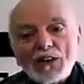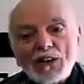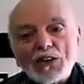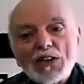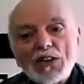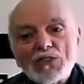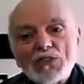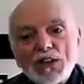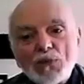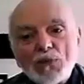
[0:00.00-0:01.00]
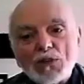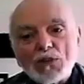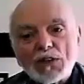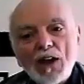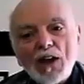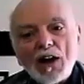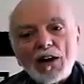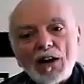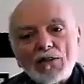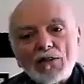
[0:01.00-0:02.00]
So these stress proteins
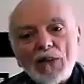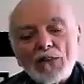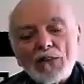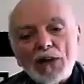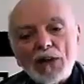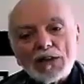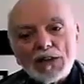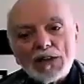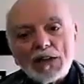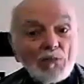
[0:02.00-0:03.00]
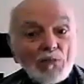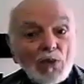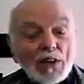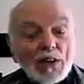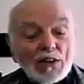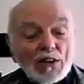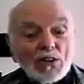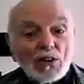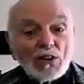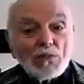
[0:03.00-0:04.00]
are made by the cells when they are
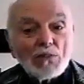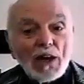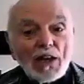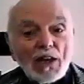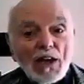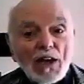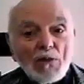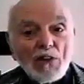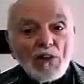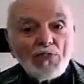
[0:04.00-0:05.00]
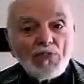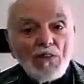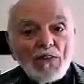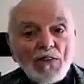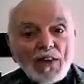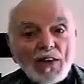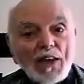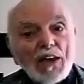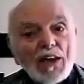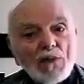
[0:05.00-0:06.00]
assaulted by EMF the
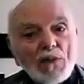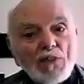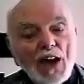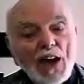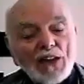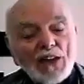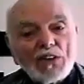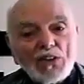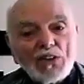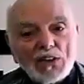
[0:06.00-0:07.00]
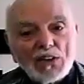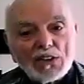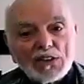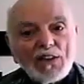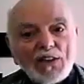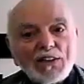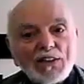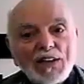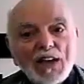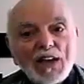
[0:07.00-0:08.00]
EMF actually causes the
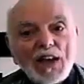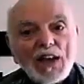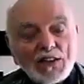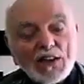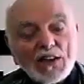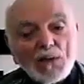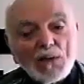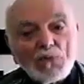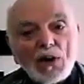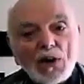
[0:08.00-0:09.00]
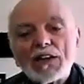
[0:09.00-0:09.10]
DNA to come apart.